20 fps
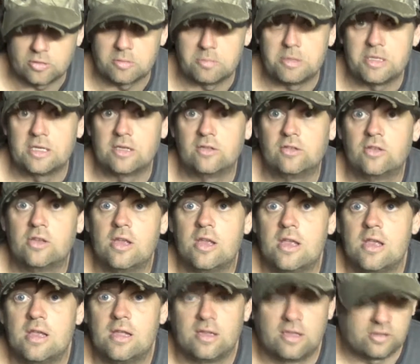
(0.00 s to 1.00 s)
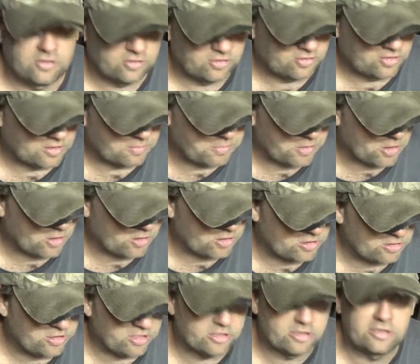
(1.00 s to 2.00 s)
to be is our
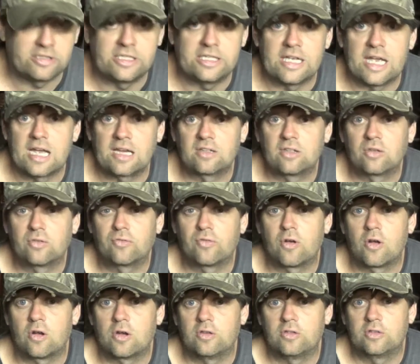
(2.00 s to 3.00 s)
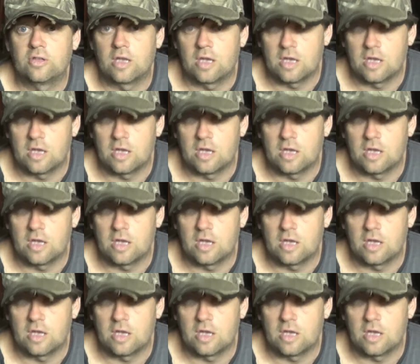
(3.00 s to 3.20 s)
utility axe as far as